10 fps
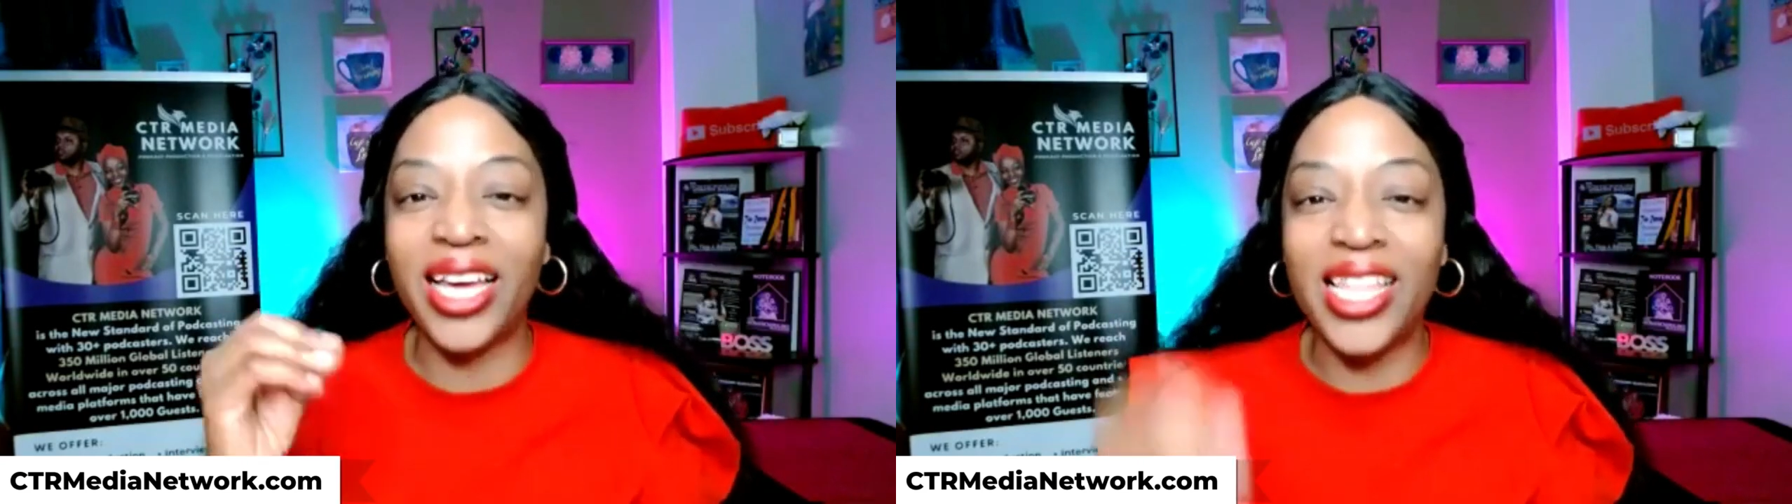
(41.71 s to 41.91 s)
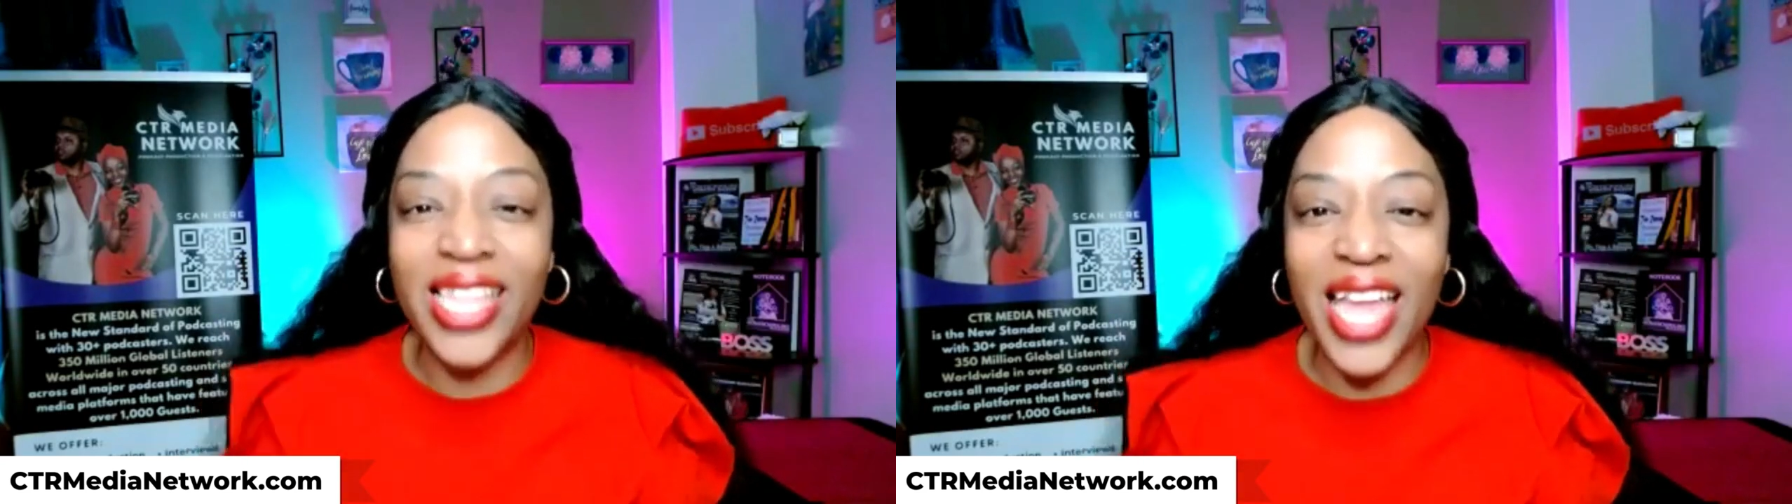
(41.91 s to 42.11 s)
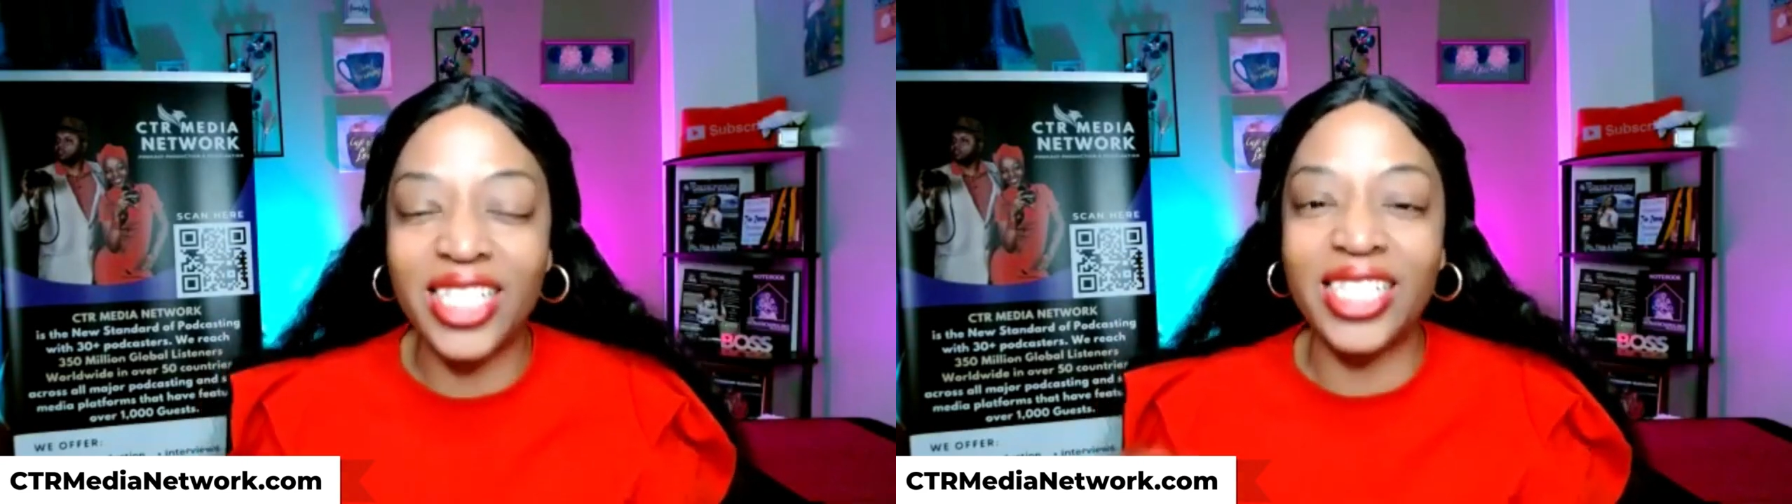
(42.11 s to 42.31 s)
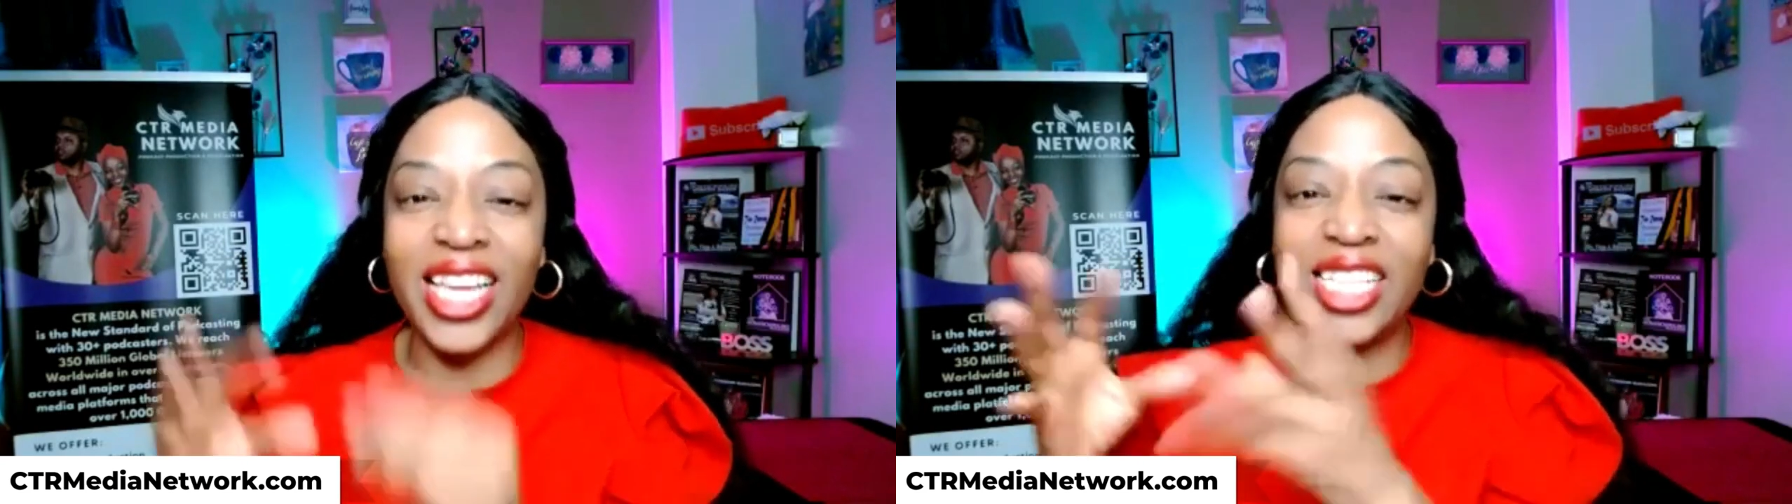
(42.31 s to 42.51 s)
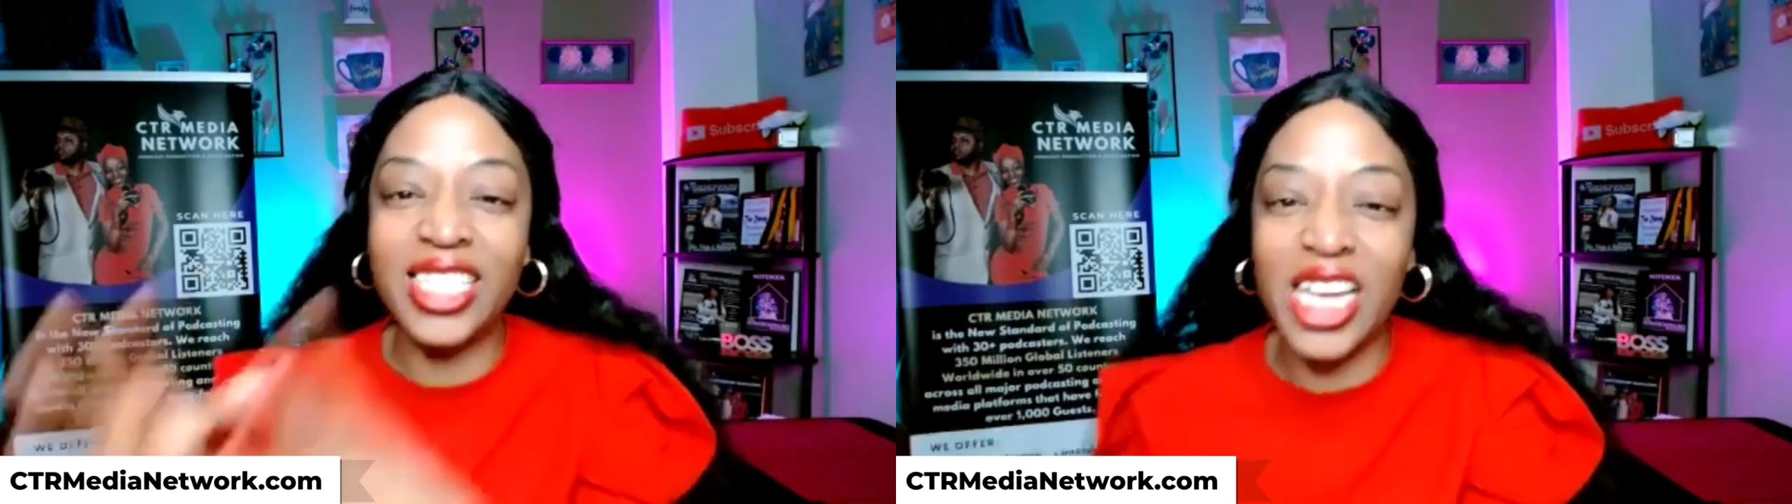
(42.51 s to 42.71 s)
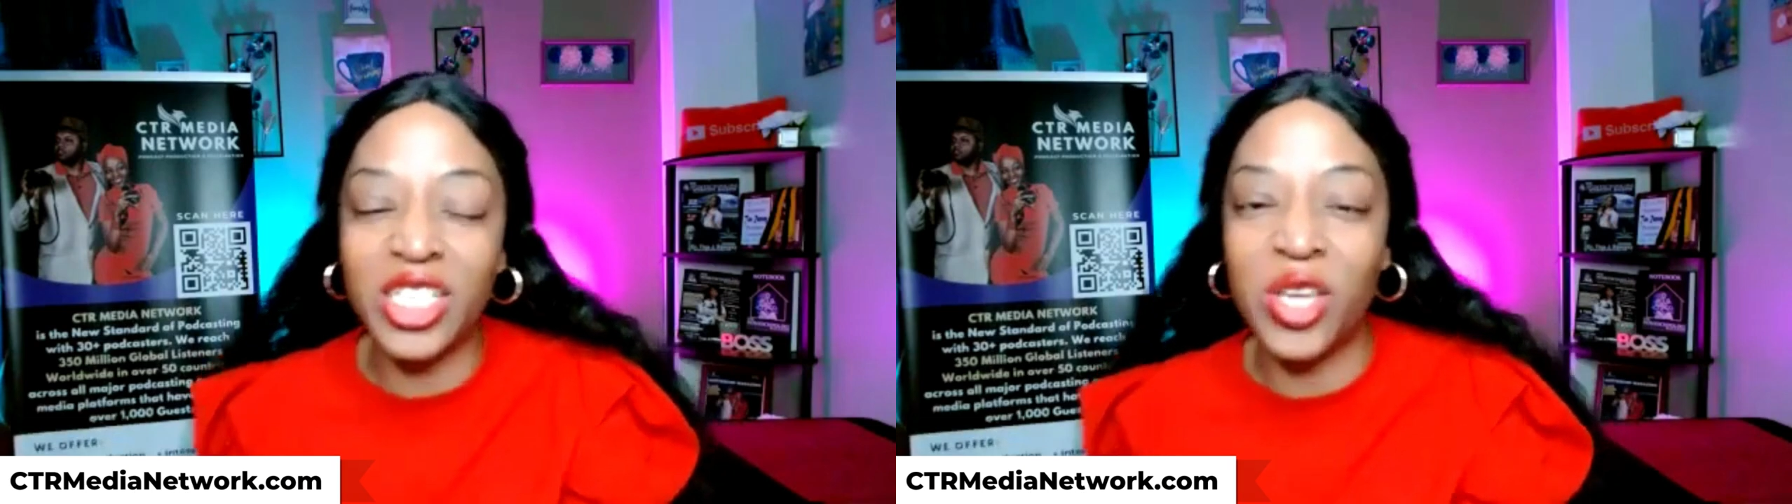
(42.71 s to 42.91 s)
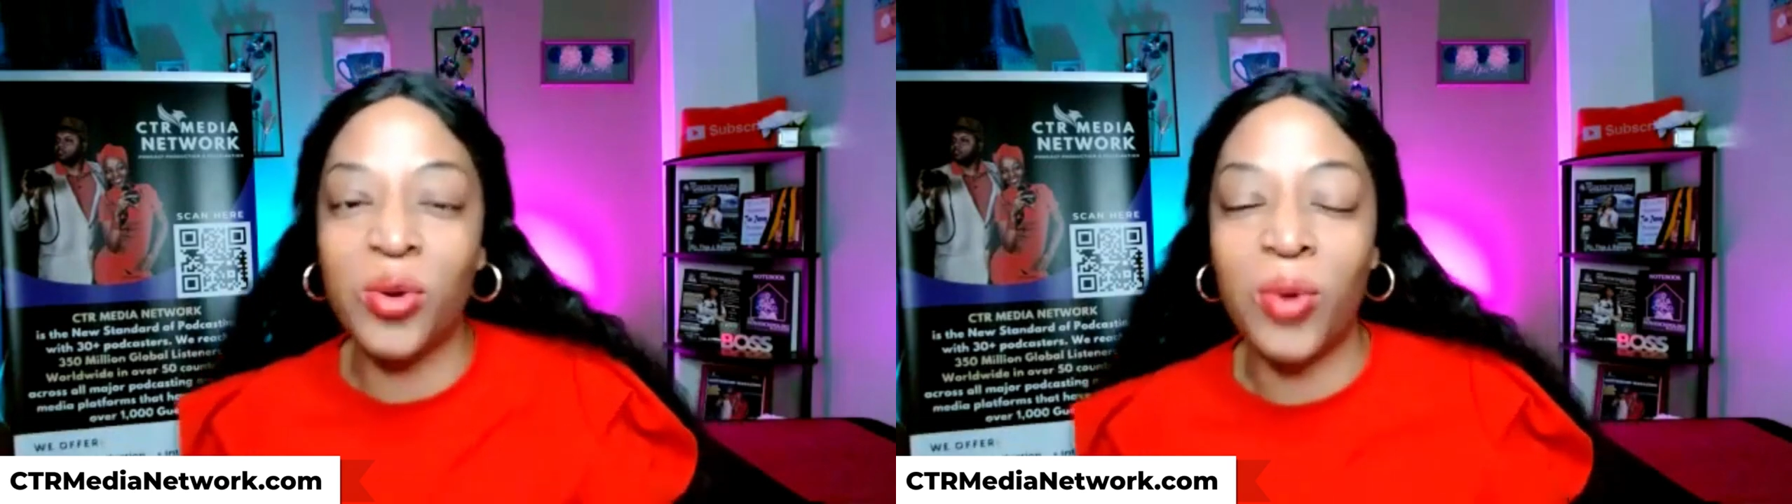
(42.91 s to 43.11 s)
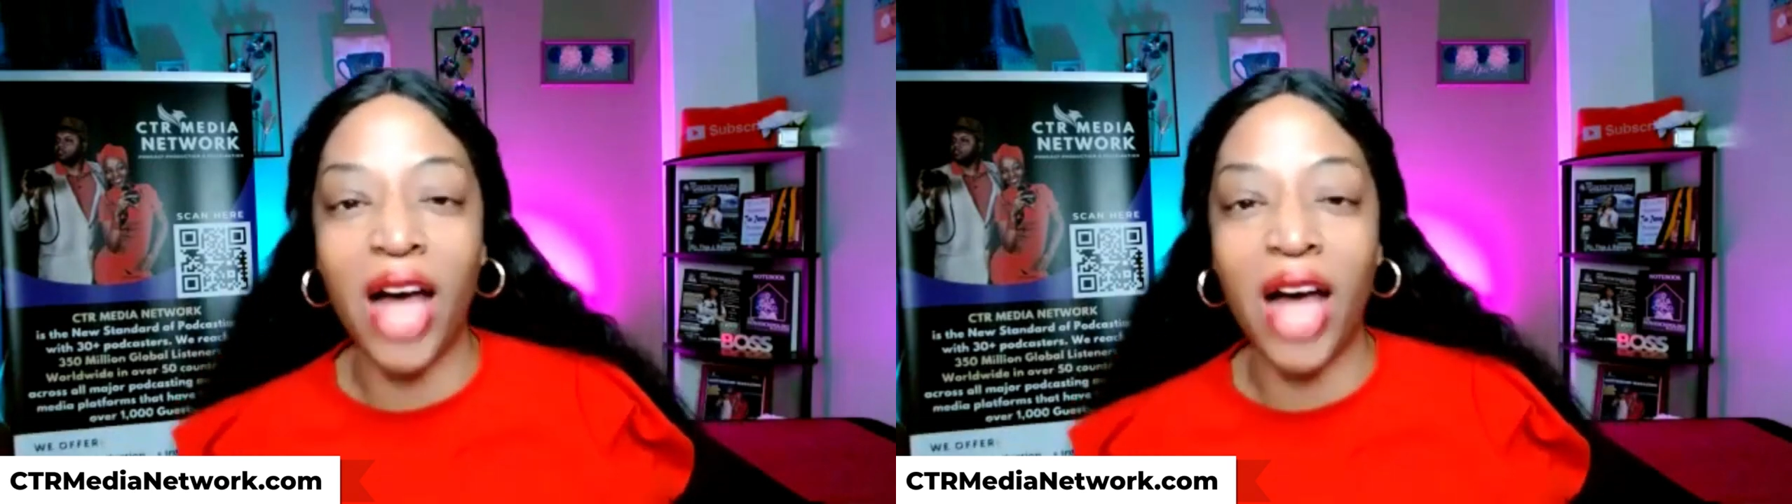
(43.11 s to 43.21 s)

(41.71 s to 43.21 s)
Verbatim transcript: connections, and teaching you